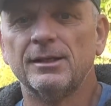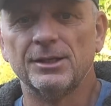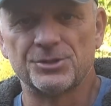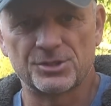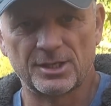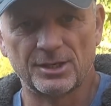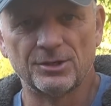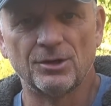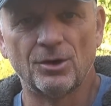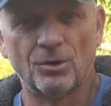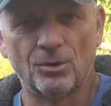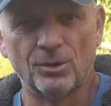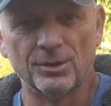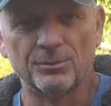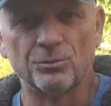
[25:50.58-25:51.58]
It's getting a
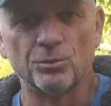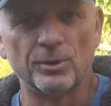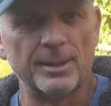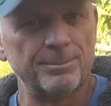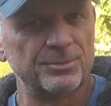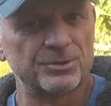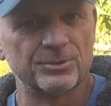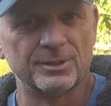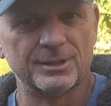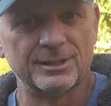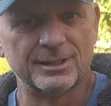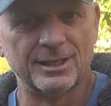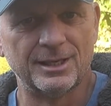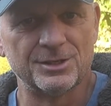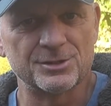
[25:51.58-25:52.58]
hole right between
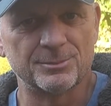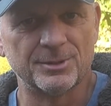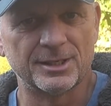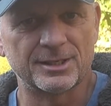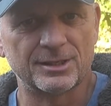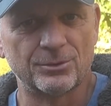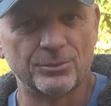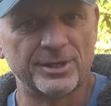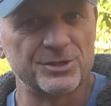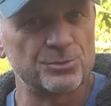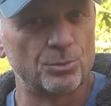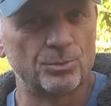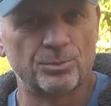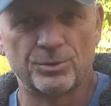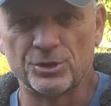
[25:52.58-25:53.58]
the eyes. I'm not going to waste
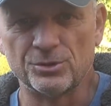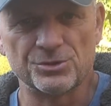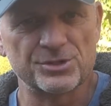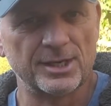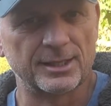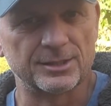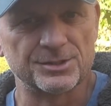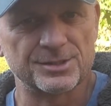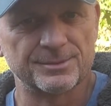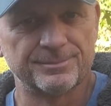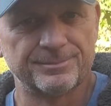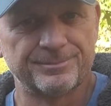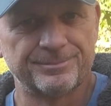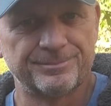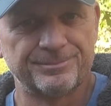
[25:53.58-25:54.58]
two seconds.
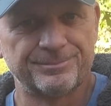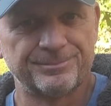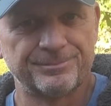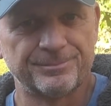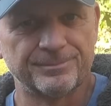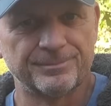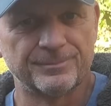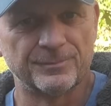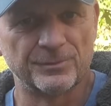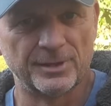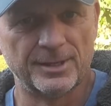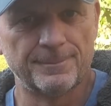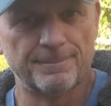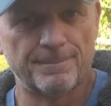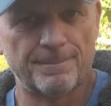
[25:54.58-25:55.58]

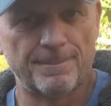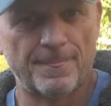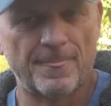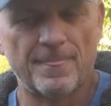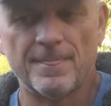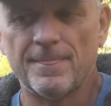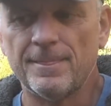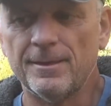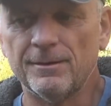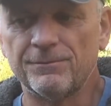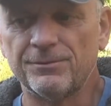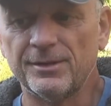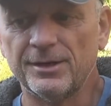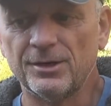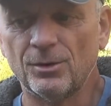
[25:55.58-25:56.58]
Right?
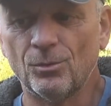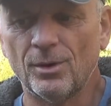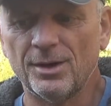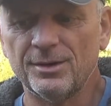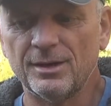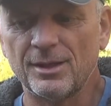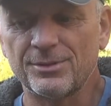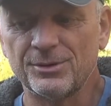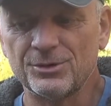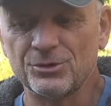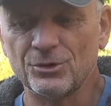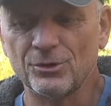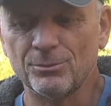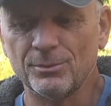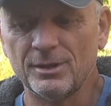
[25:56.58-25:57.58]
If they don't want nothing
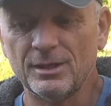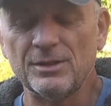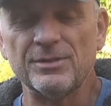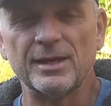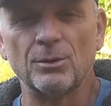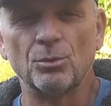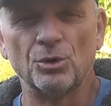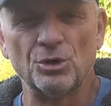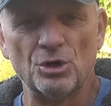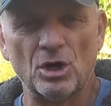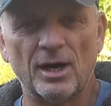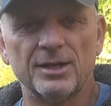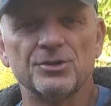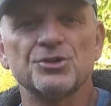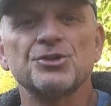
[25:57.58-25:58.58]
to do with me, they will
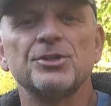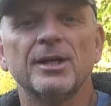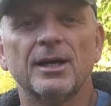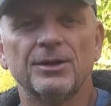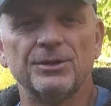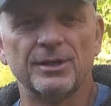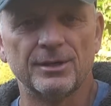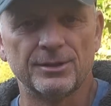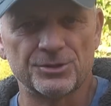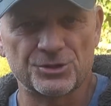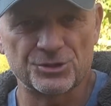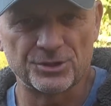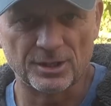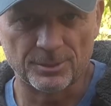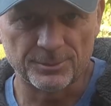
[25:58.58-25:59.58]
not stand there and
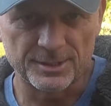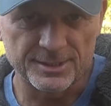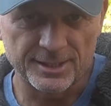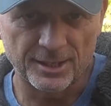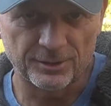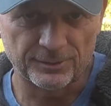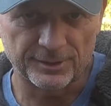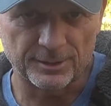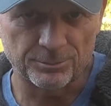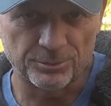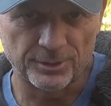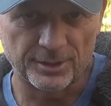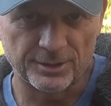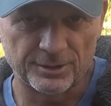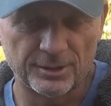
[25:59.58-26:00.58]
stare me down like a
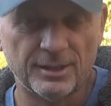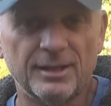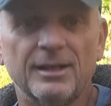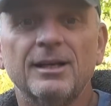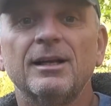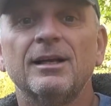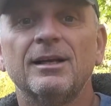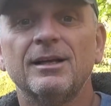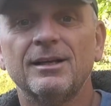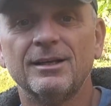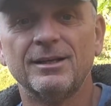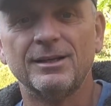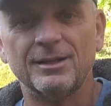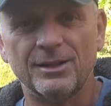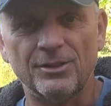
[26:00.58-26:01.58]
predator.
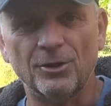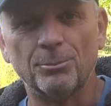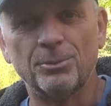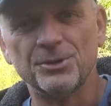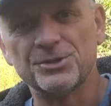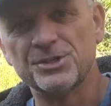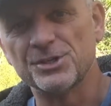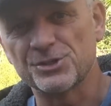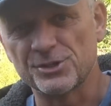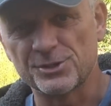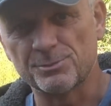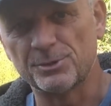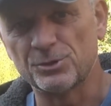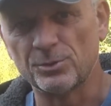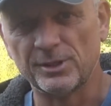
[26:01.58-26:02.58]
They'll put distance
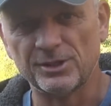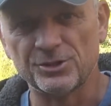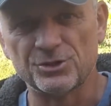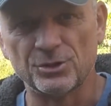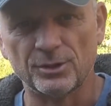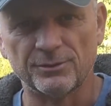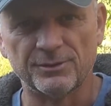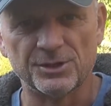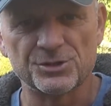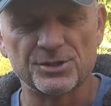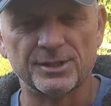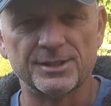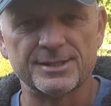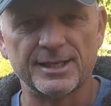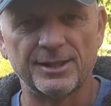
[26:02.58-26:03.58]
between the two of us
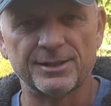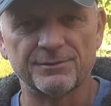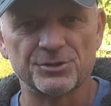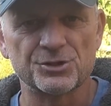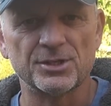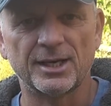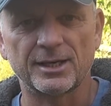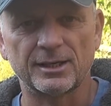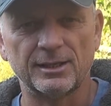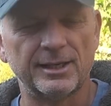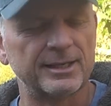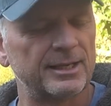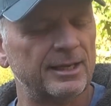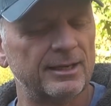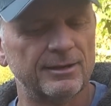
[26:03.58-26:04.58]
in tenth of a second
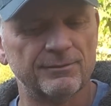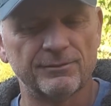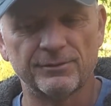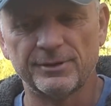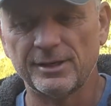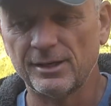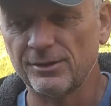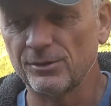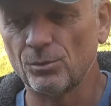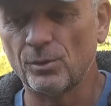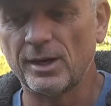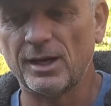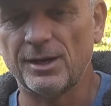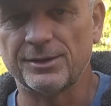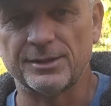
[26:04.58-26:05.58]
like every other
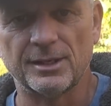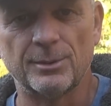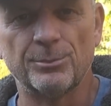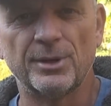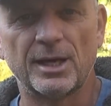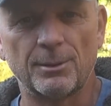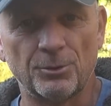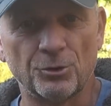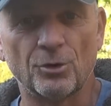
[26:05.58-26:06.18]
wild game animal